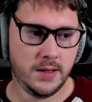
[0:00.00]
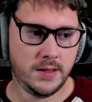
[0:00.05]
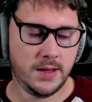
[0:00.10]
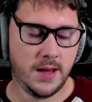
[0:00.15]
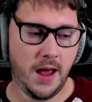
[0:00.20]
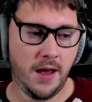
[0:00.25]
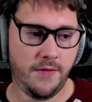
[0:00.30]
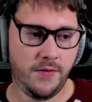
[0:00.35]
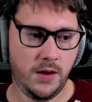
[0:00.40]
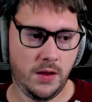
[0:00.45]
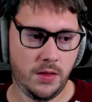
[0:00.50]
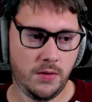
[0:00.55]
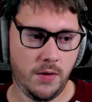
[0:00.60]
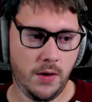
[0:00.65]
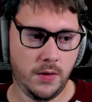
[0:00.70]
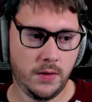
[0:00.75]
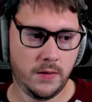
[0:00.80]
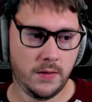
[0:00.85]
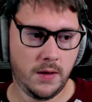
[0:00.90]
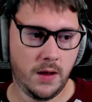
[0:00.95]
Definitely
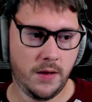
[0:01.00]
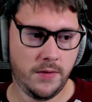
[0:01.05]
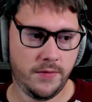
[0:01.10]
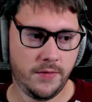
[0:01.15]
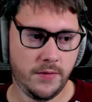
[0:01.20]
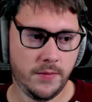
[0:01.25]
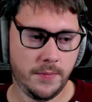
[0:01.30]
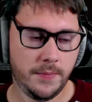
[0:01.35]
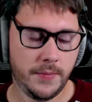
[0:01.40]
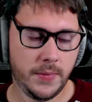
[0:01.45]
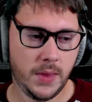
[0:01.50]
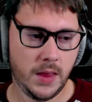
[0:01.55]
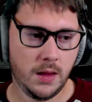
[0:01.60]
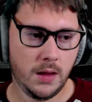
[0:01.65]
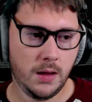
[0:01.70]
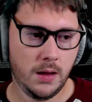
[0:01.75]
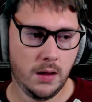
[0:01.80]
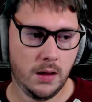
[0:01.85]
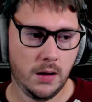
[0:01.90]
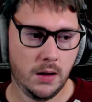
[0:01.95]
throwing stuff.
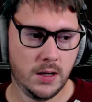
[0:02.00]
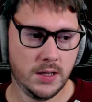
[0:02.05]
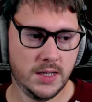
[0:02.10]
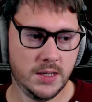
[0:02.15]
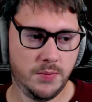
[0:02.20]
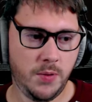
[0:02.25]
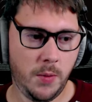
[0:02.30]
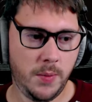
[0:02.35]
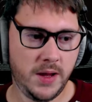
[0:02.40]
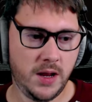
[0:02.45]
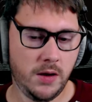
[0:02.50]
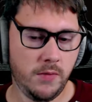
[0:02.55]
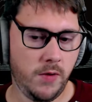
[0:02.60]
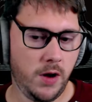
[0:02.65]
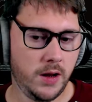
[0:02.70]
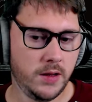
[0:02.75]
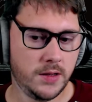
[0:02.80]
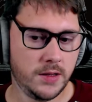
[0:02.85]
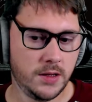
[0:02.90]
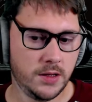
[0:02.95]
Because he's probably going to run
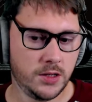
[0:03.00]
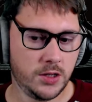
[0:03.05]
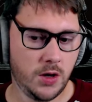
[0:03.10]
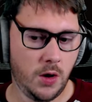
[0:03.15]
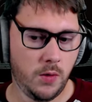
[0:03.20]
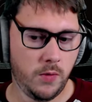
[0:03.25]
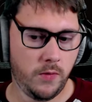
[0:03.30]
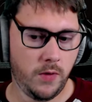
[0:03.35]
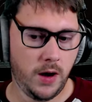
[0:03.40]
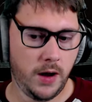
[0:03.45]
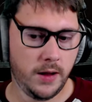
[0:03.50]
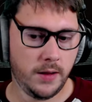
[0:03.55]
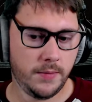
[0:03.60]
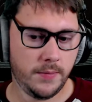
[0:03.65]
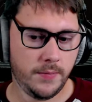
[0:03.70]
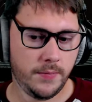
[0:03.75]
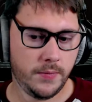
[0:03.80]
into the salt, right?